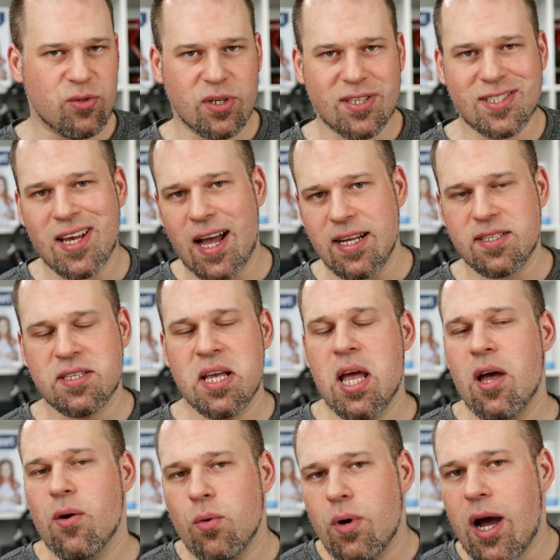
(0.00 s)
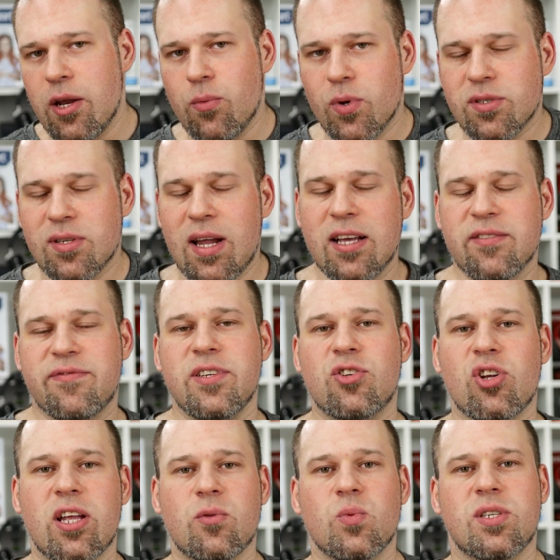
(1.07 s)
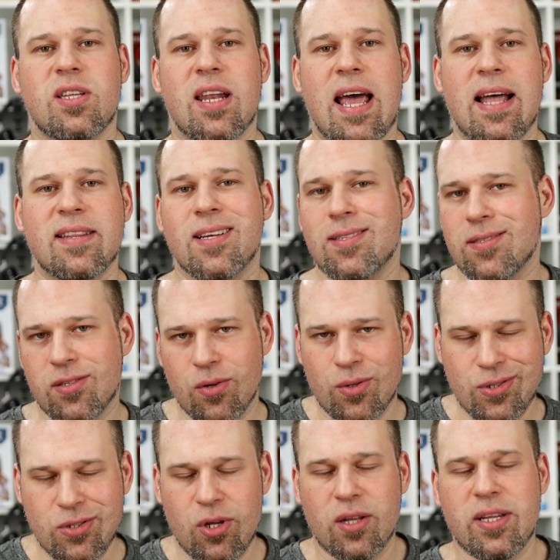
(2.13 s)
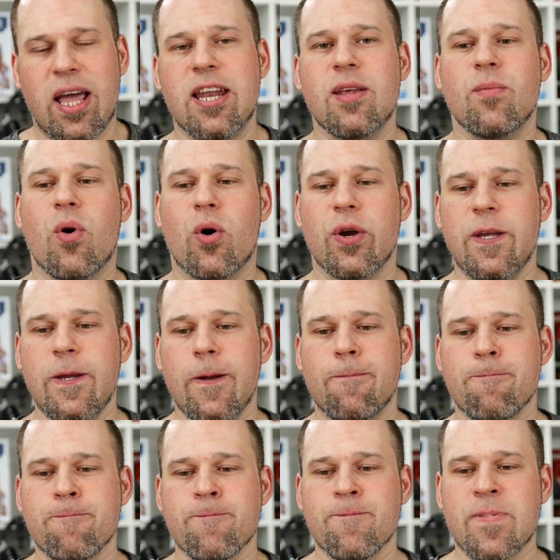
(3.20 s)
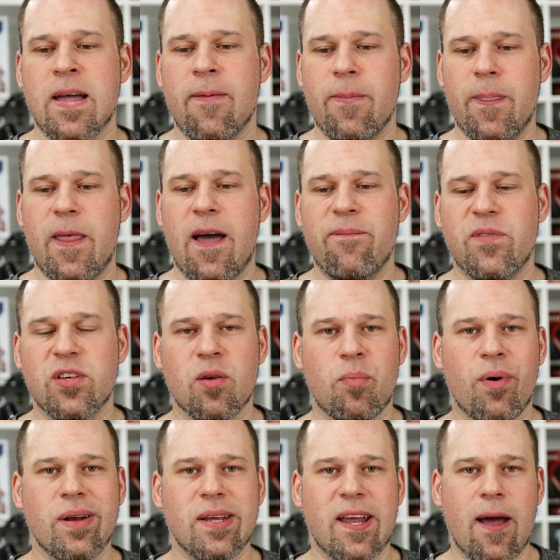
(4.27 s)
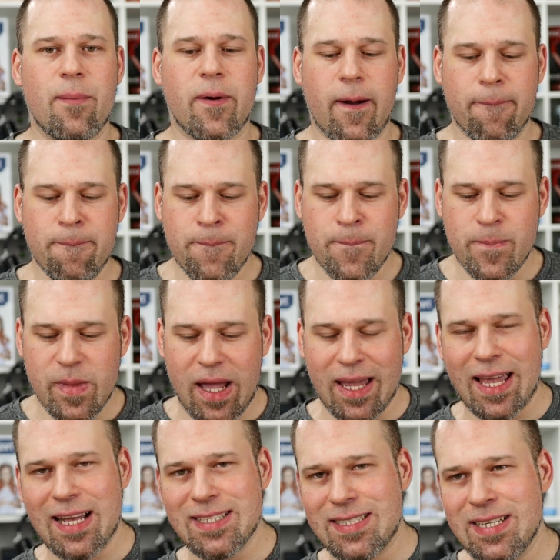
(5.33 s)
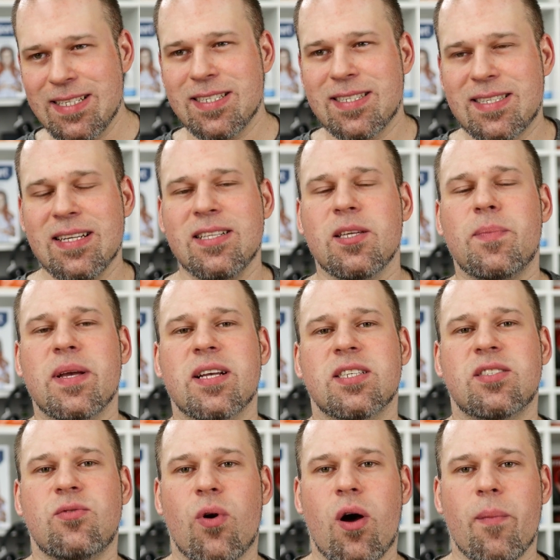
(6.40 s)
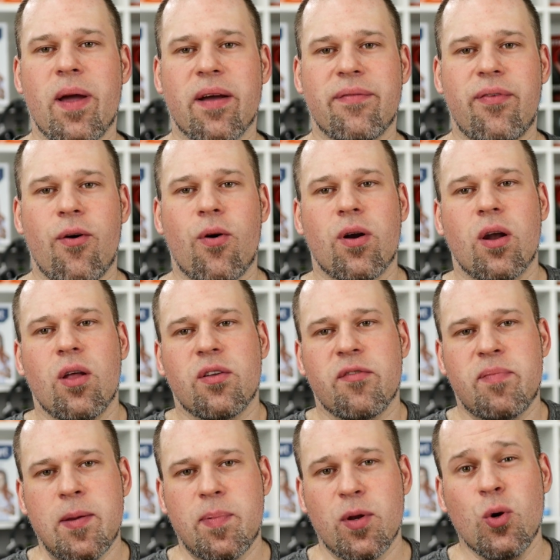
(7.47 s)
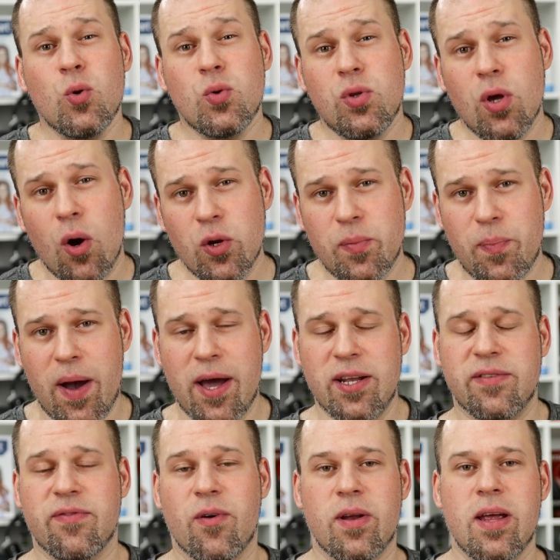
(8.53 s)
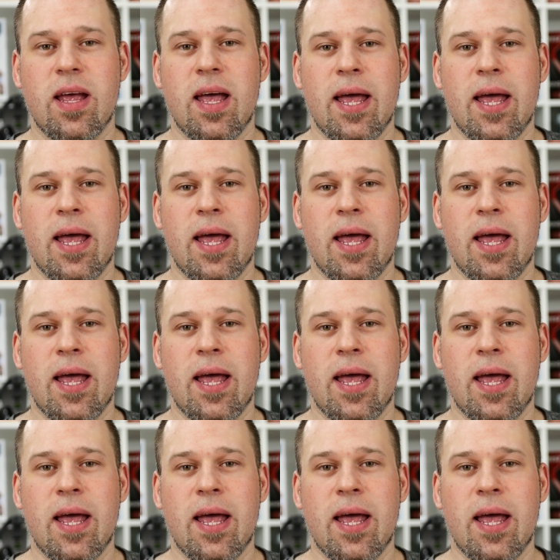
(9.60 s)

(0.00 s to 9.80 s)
to the sides. It was a nice feature that we still had that, so not anymore here. Then disappointing camera. I guess this is still the biggest drawback for a lot of people who don't buy this phone,